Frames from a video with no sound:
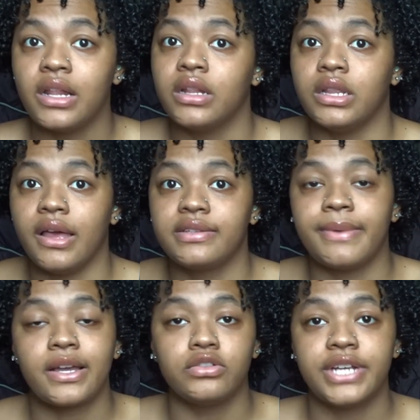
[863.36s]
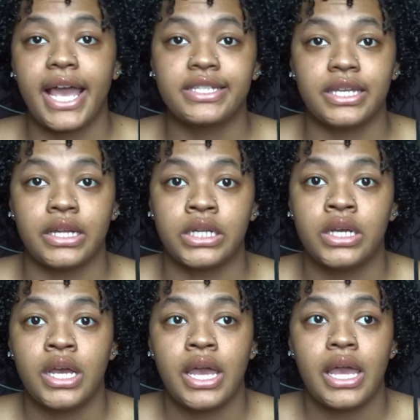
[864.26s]
loves Michael Jackson.
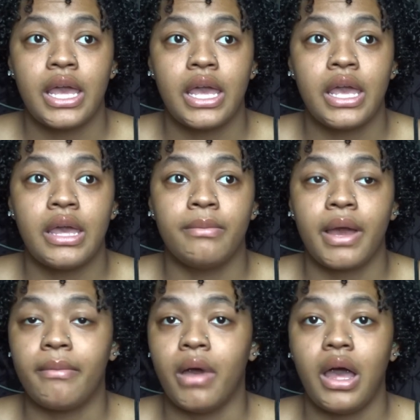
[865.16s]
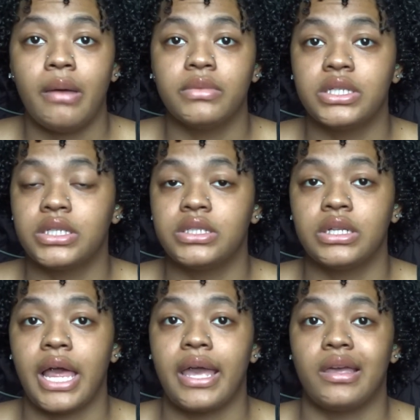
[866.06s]
And my mom listened to,
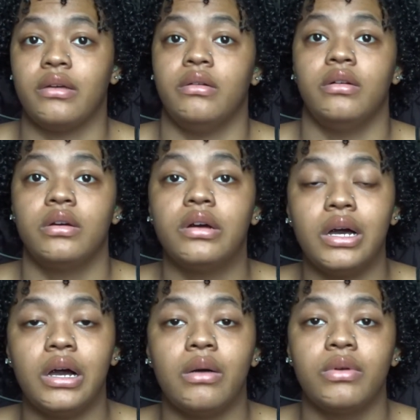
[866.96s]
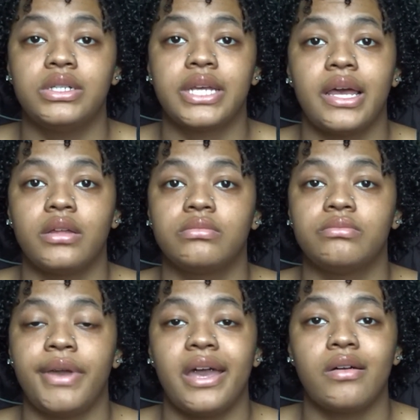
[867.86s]
like, what is that
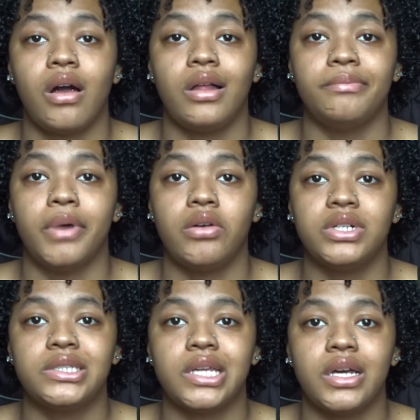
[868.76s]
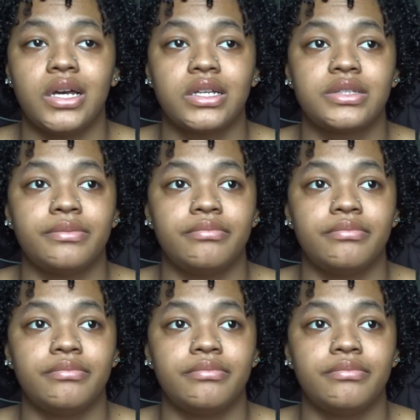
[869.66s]
band called? Bone and Thugs